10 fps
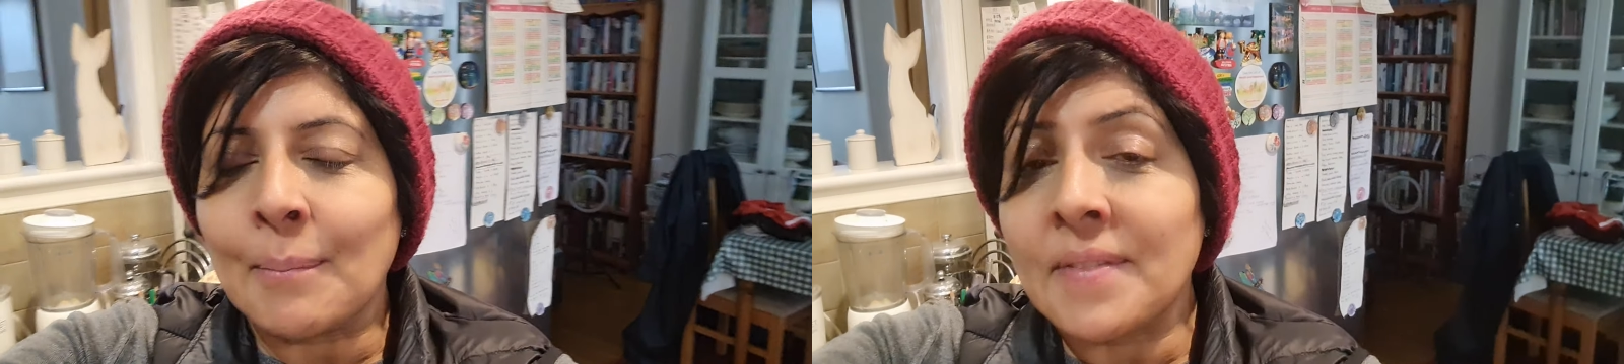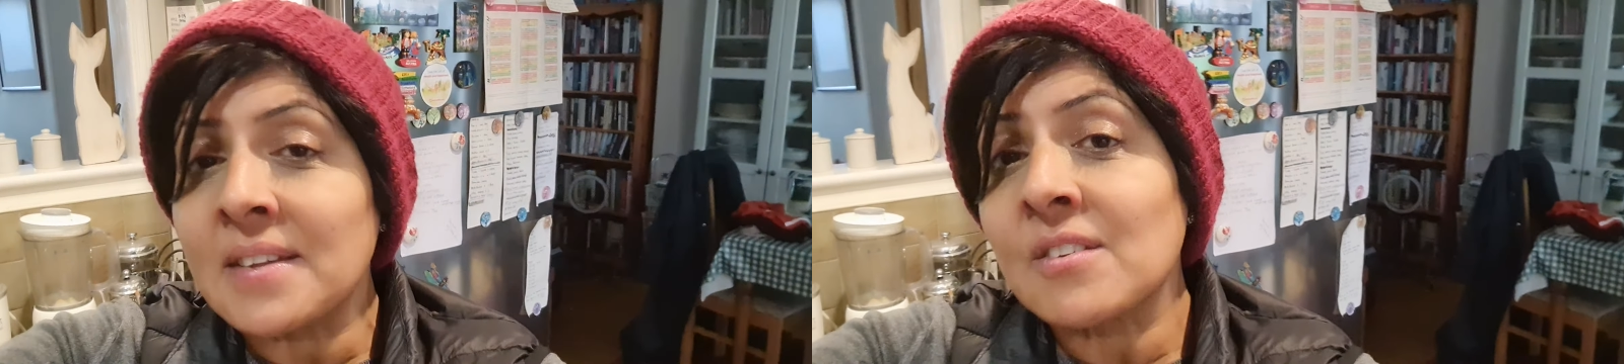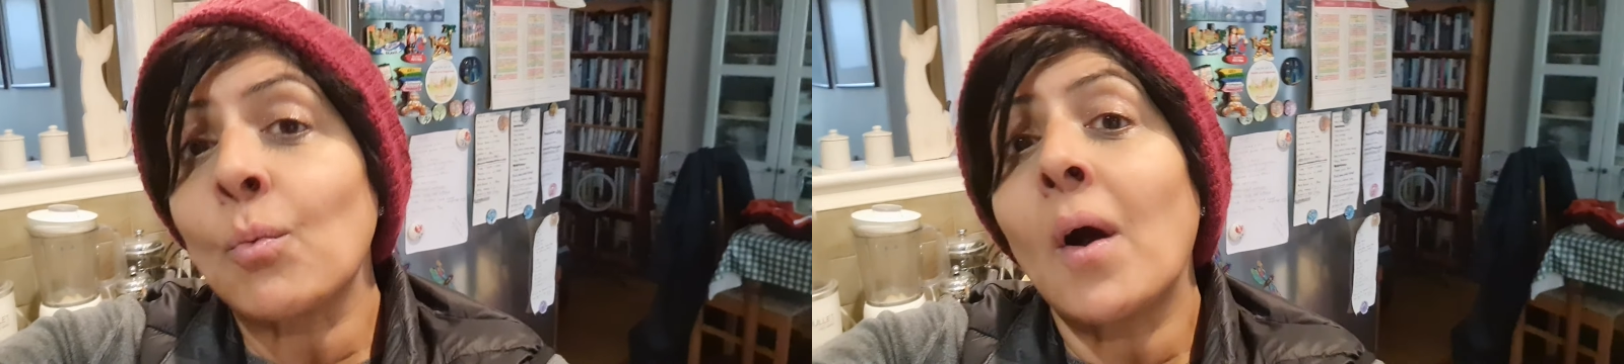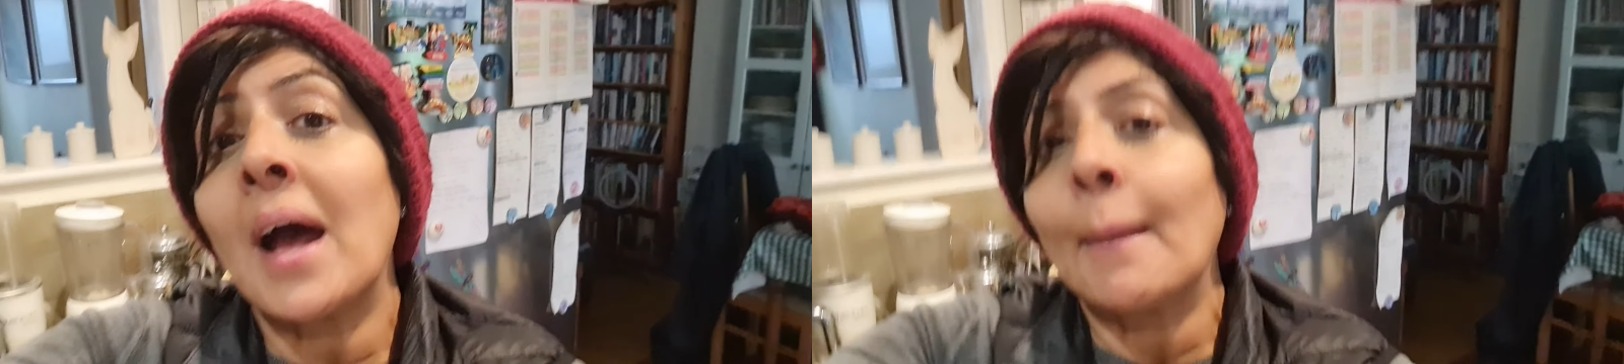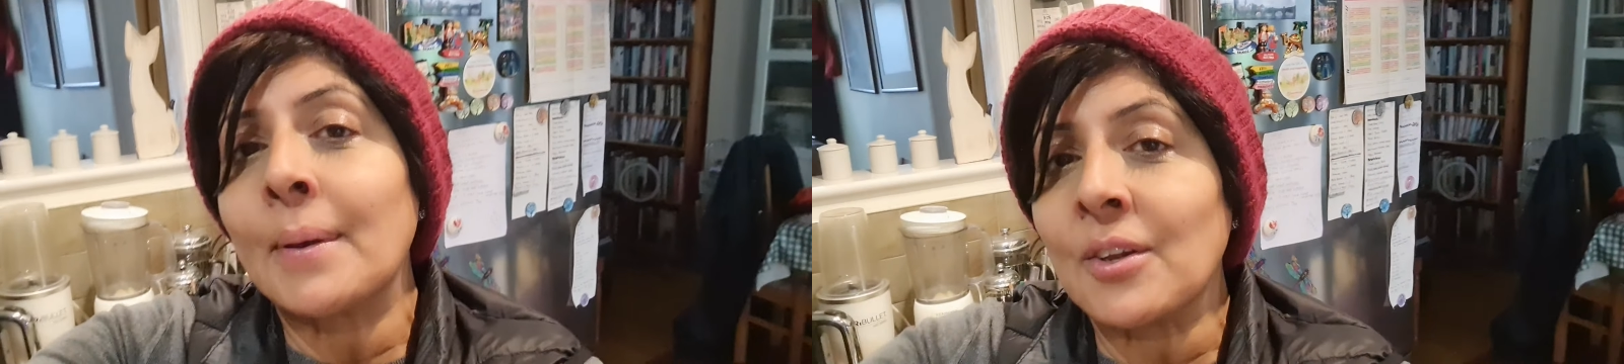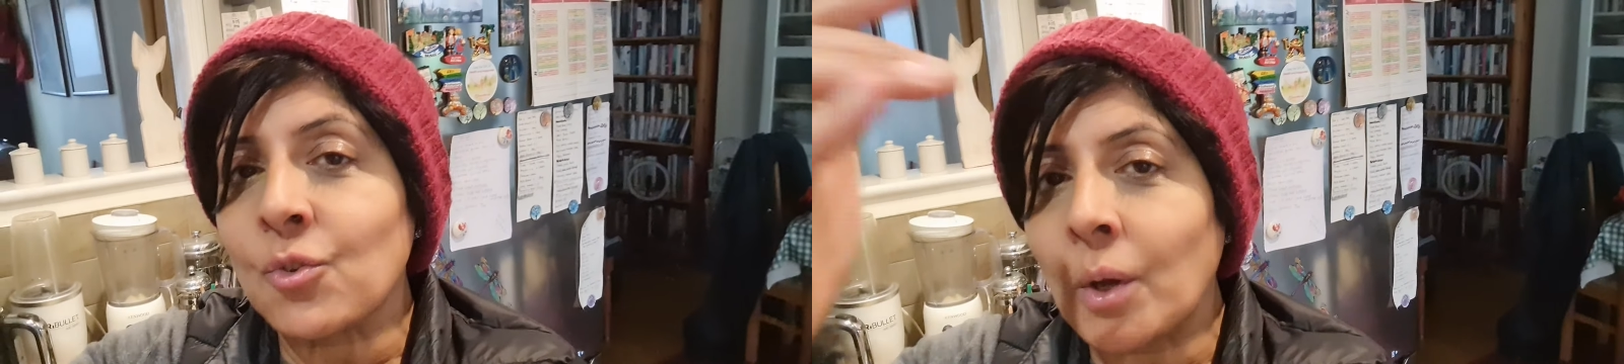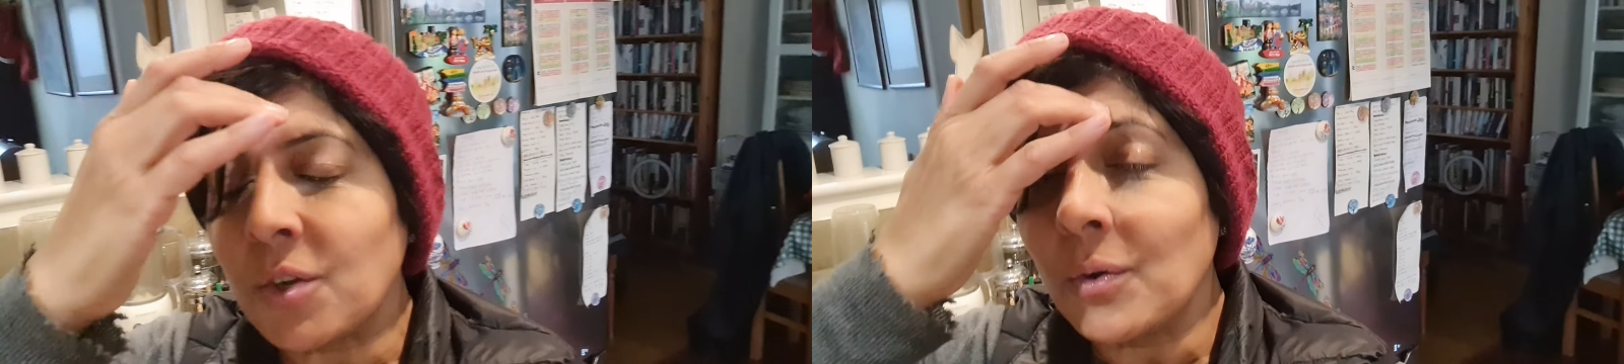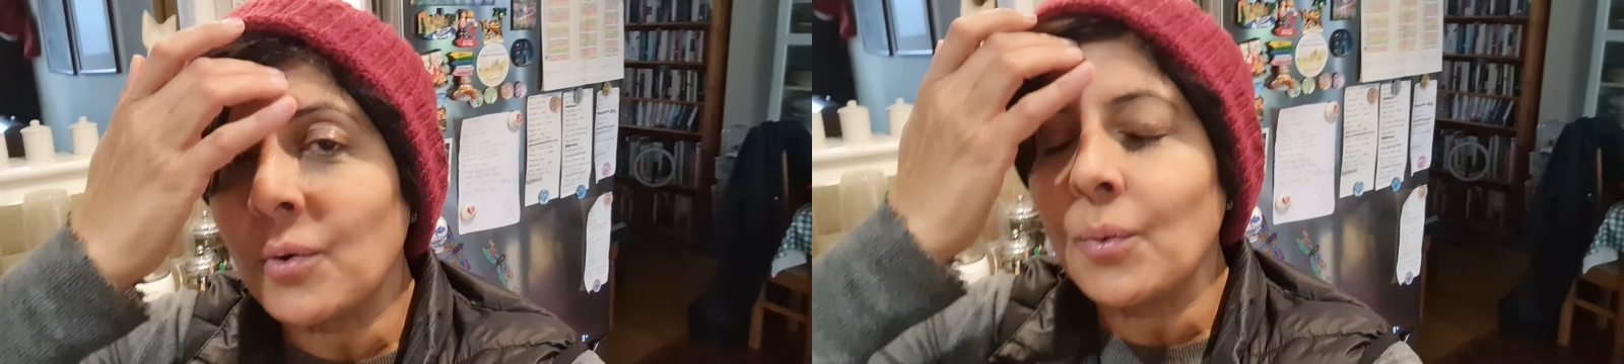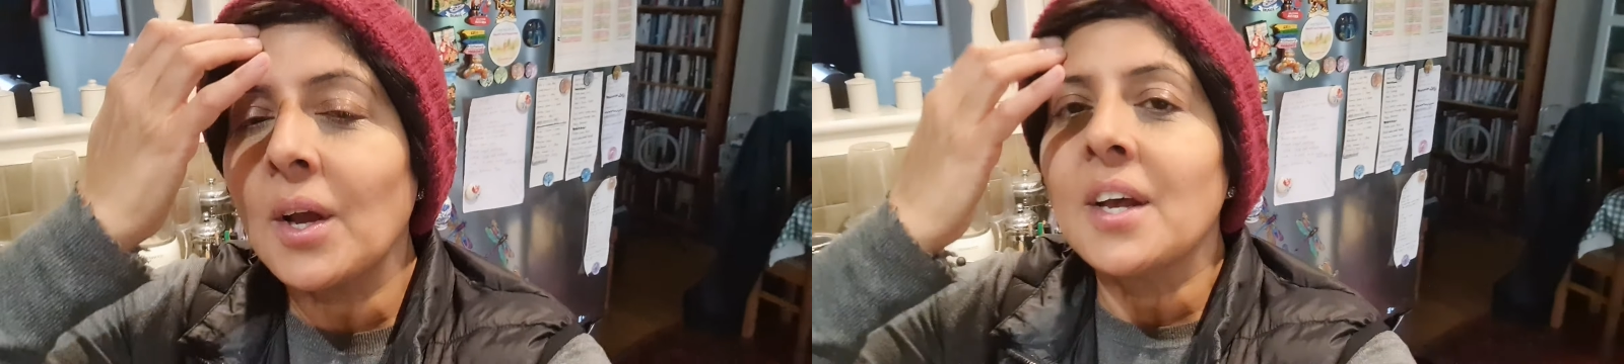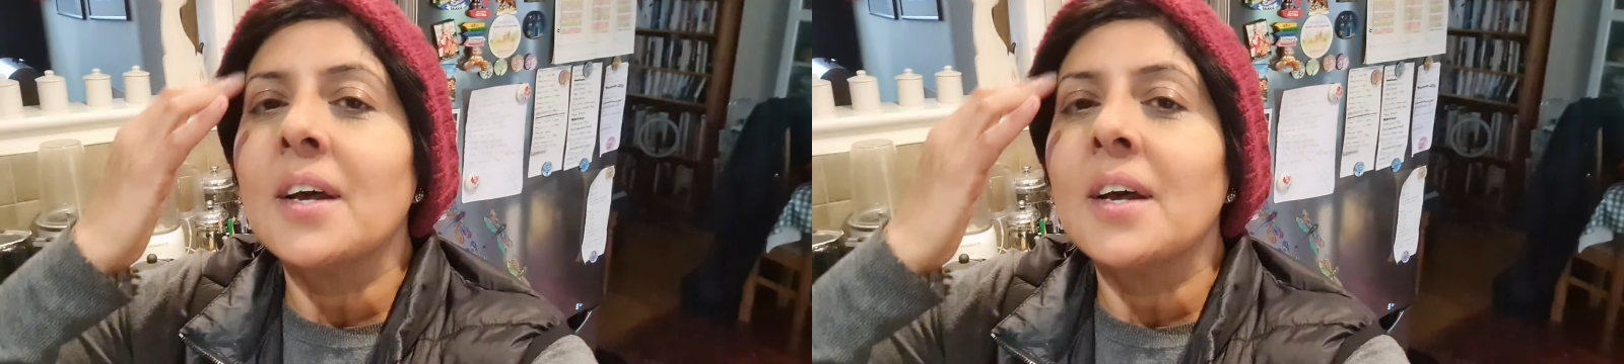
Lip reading: but this is what happens when you